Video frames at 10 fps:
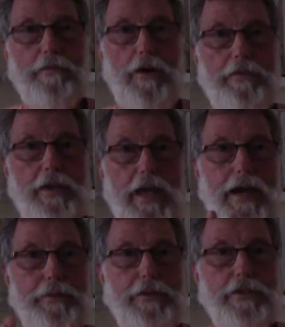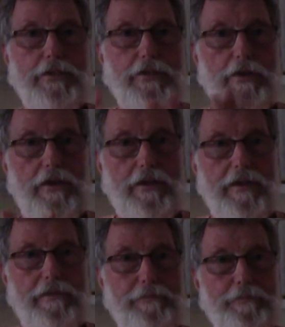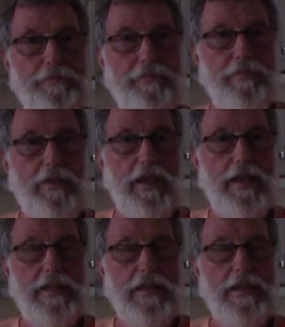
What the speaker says: on the cabbage and so on, and